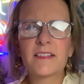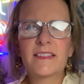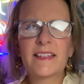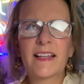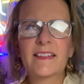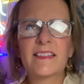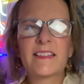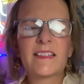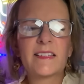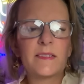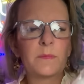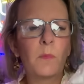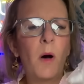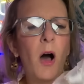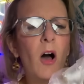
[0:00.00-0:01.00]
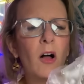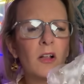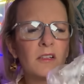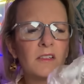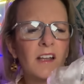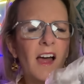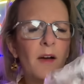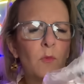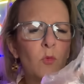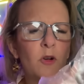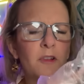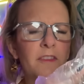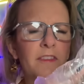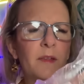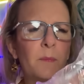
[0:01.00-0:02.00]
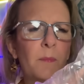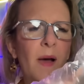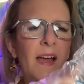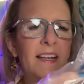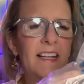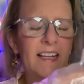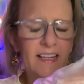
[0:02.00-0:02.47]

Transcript: small, not worth the money.